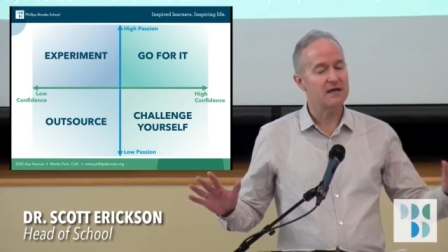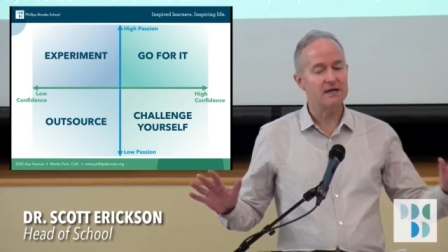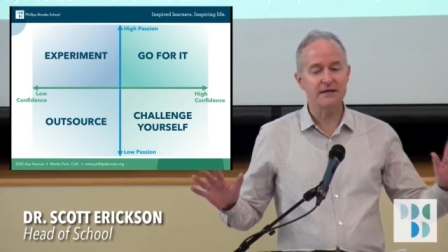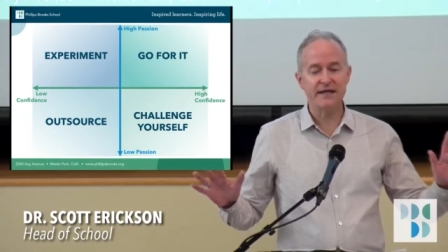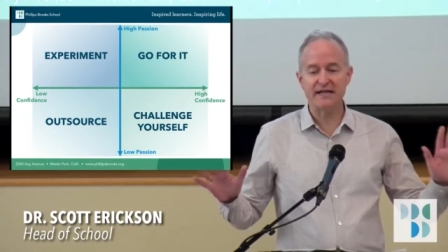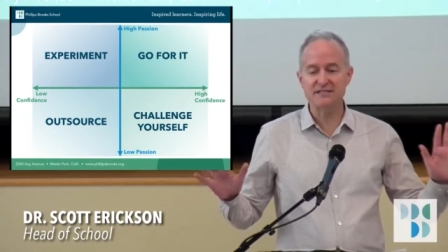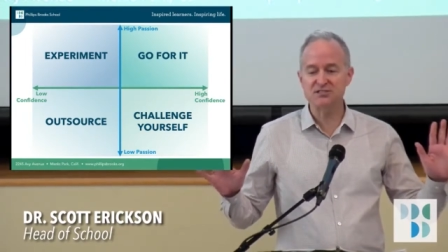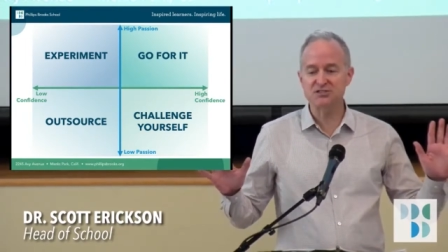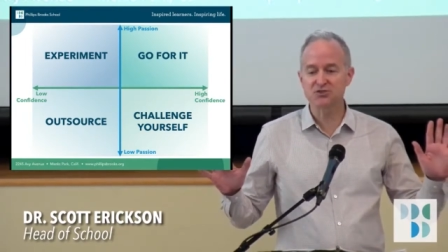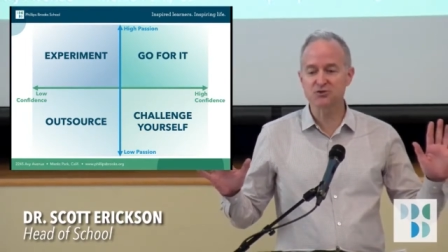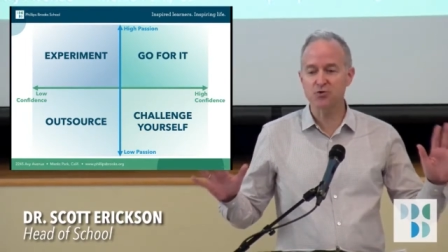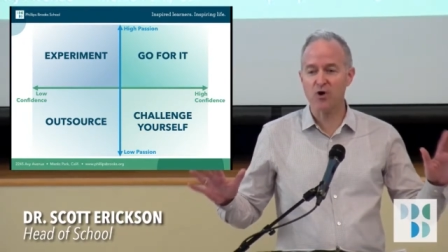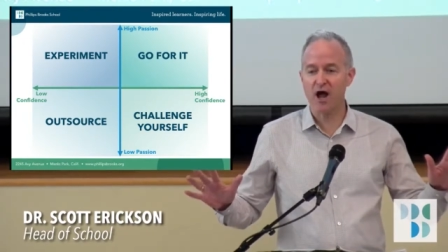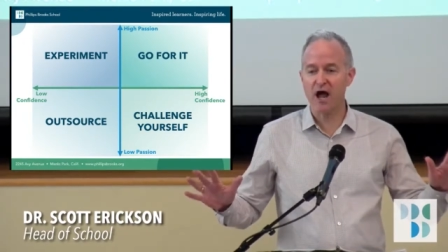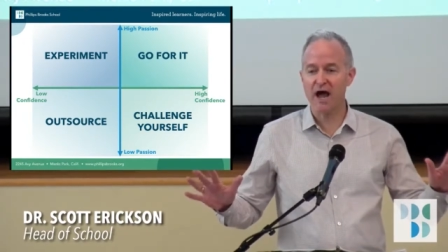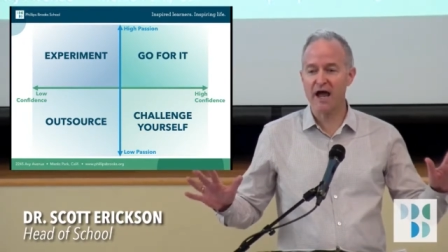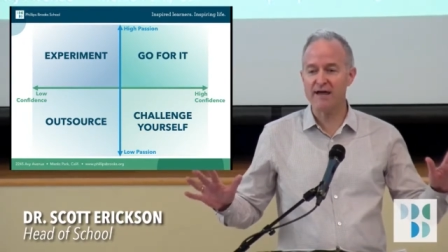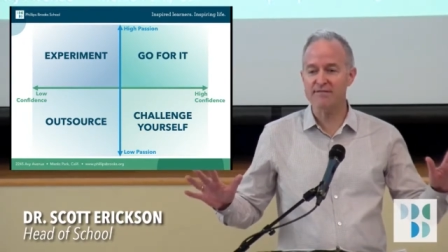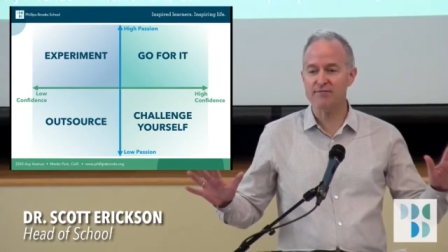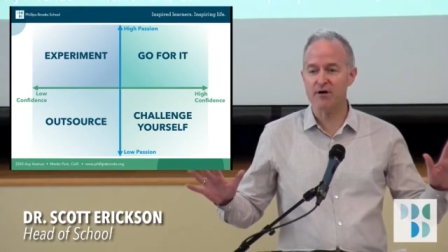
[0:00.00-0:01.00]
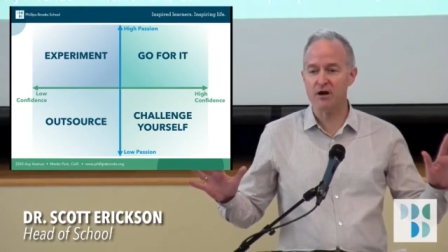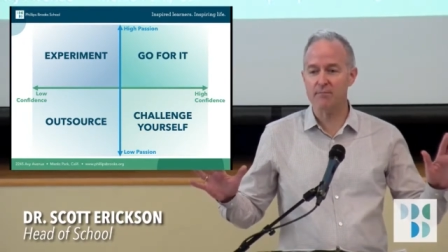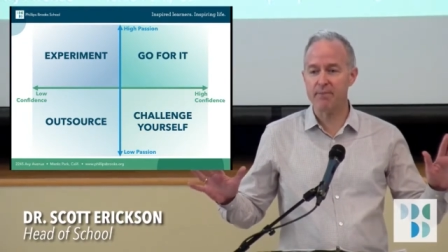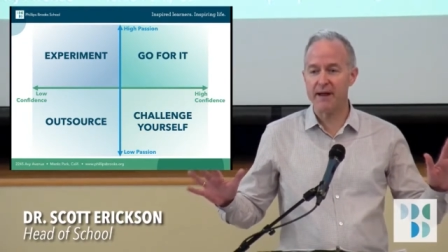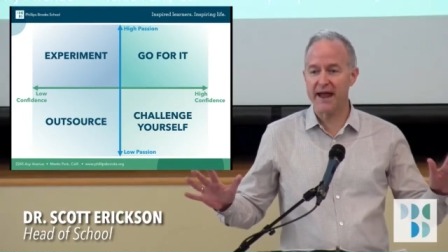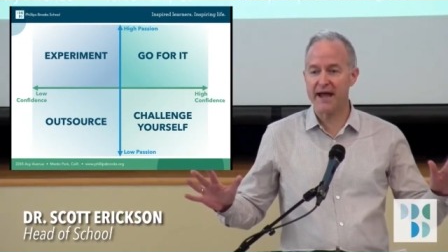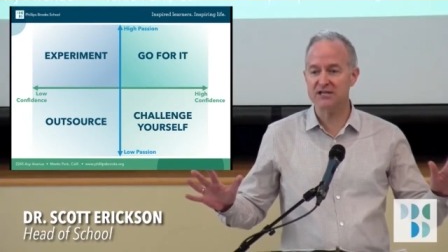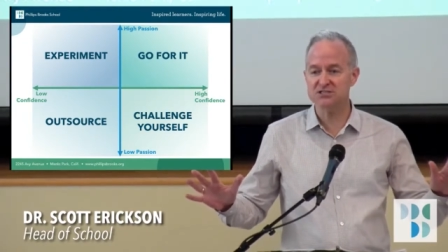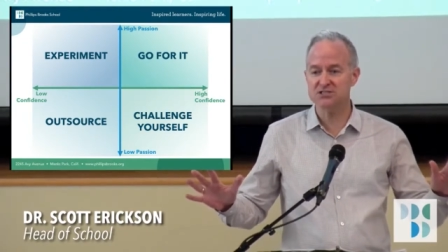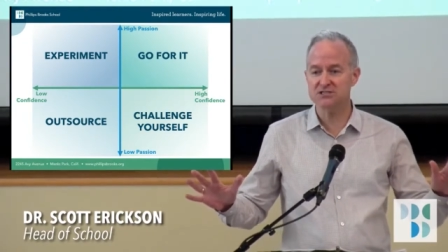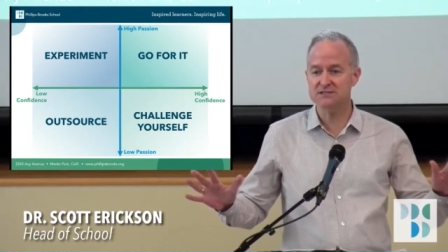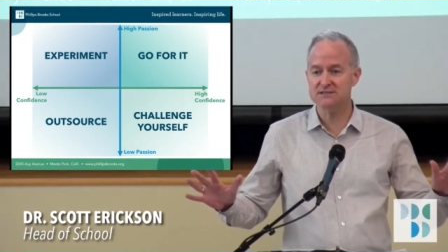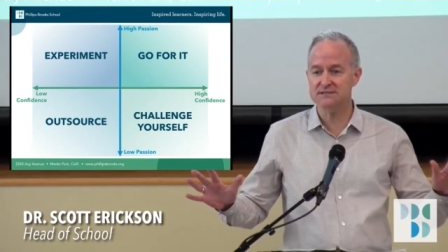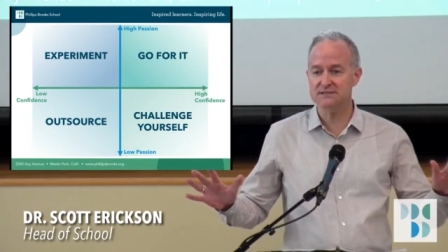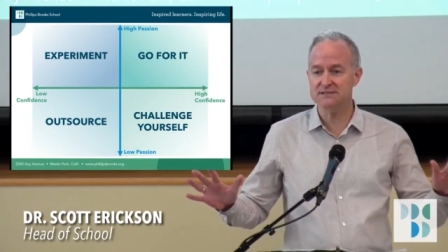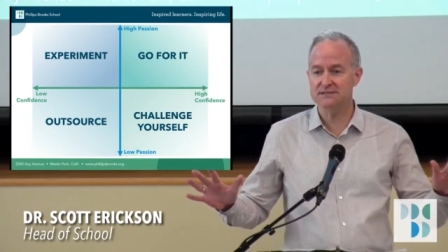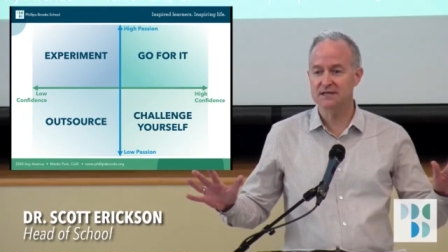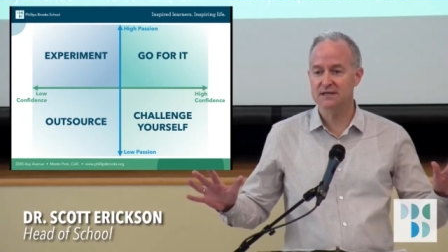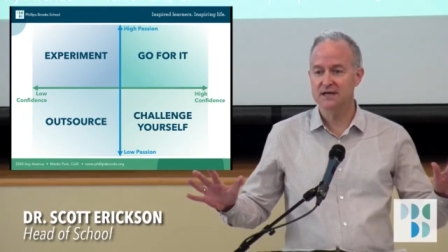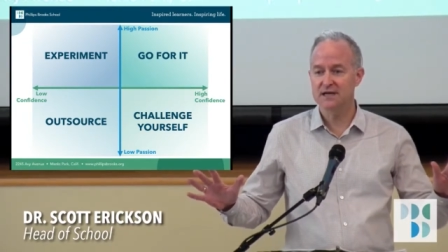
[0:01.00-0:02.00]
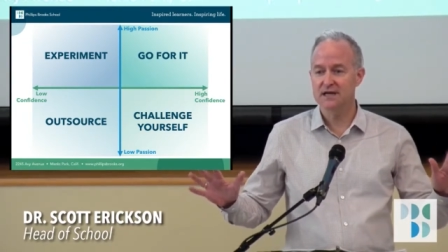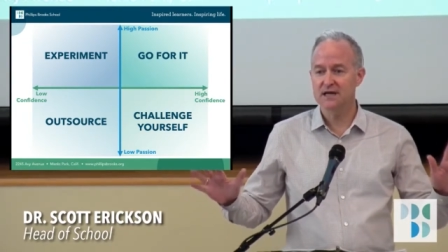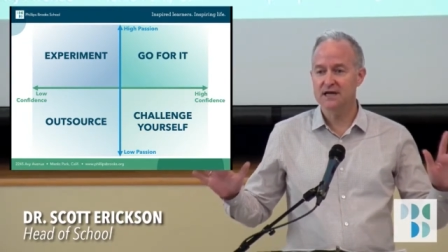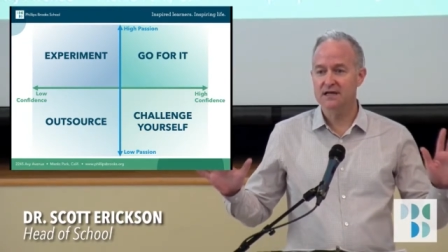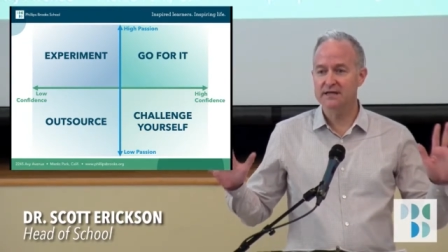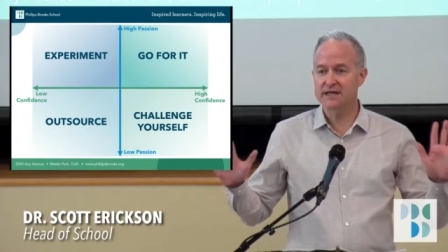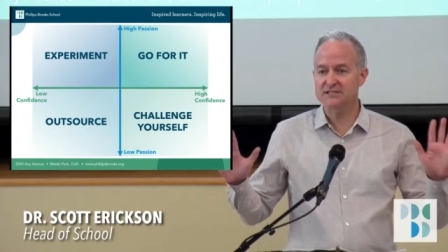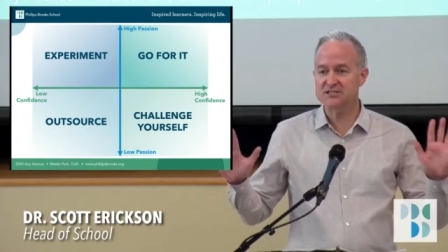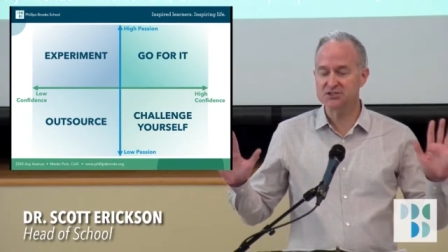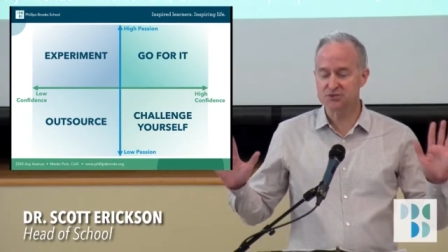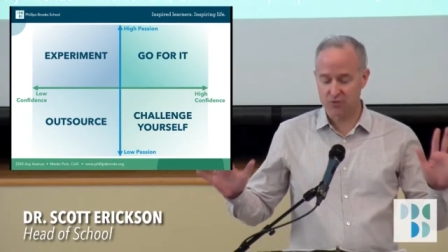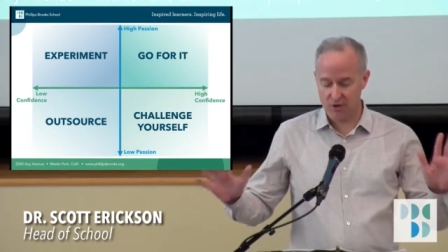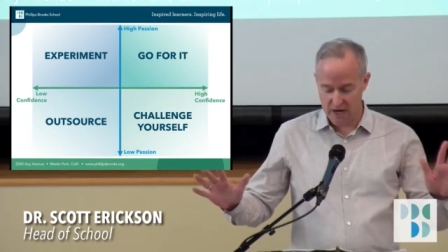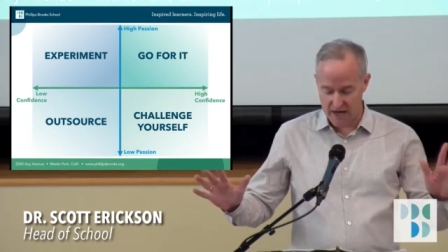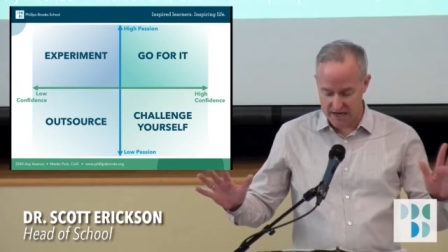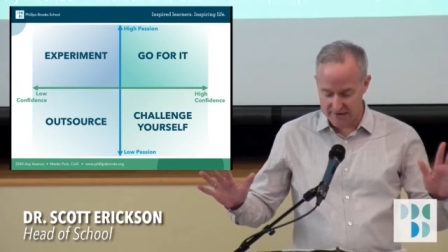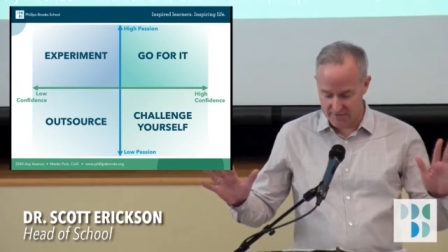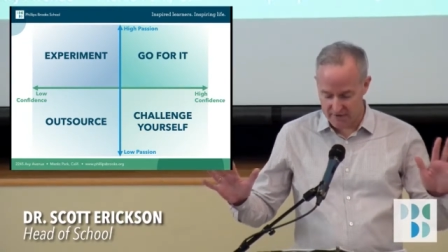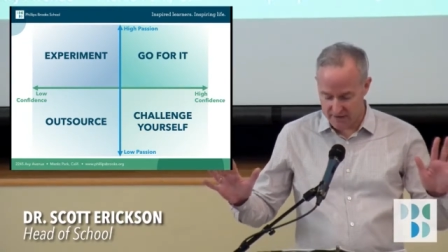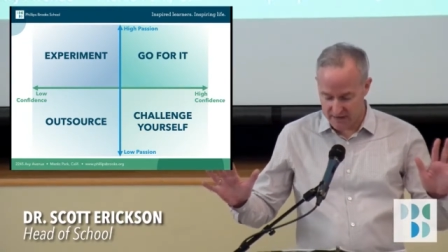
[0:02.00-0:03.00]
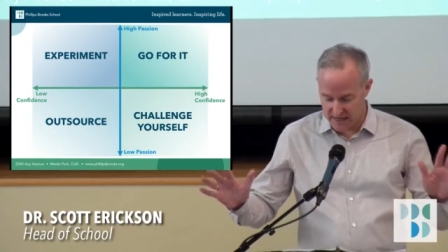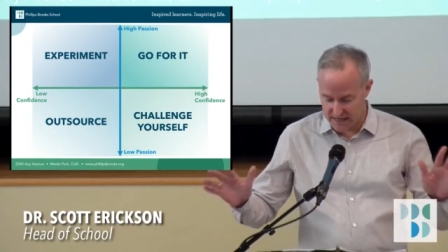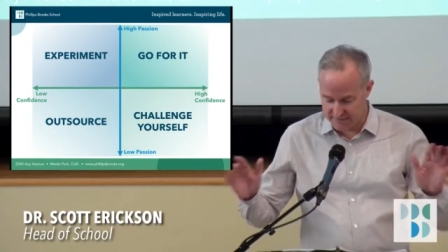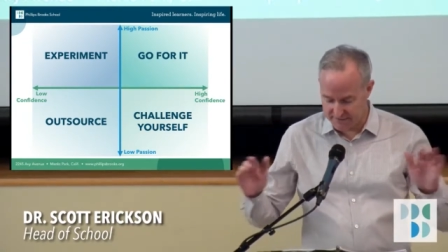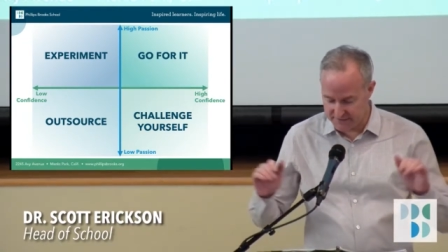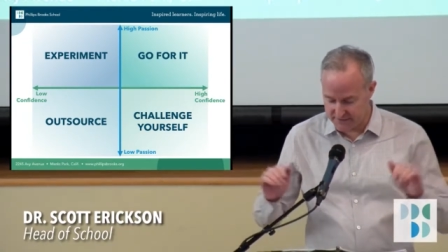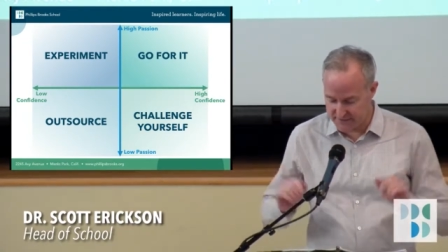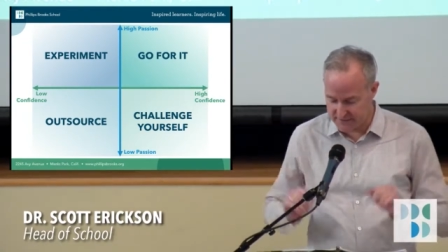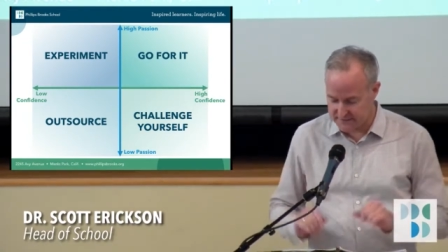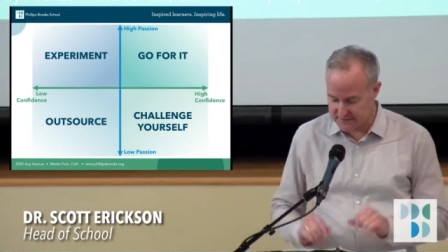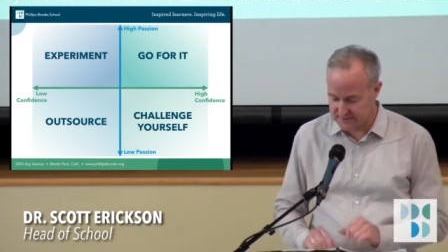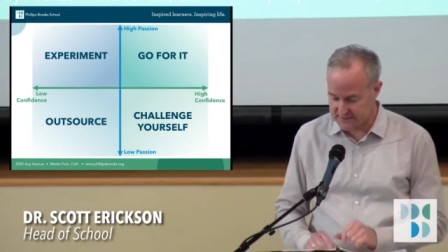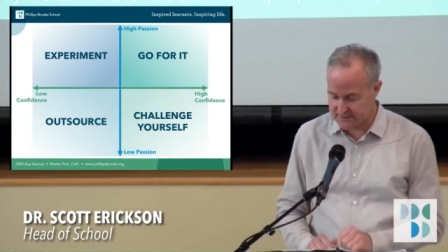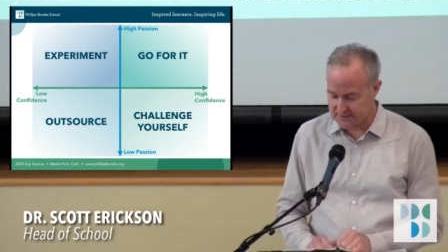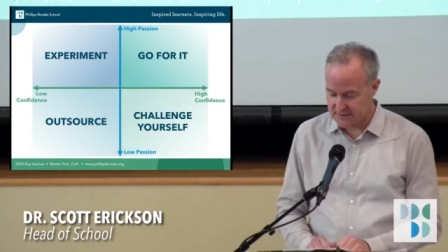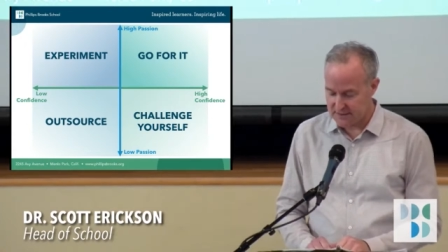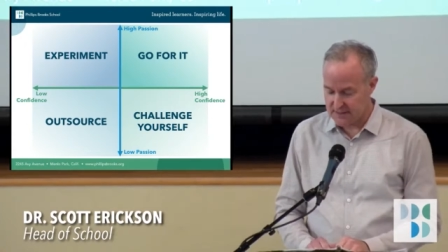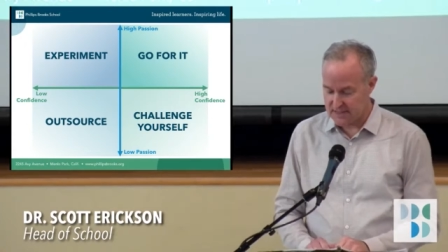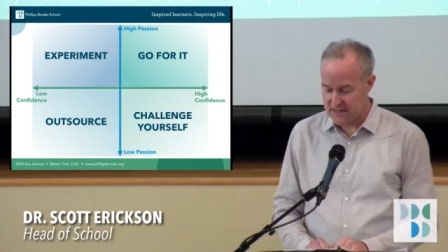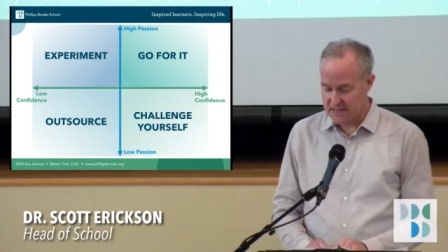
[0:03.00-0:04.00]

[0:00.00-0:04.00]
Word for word: Let's drive our passions, let's drive our confidence.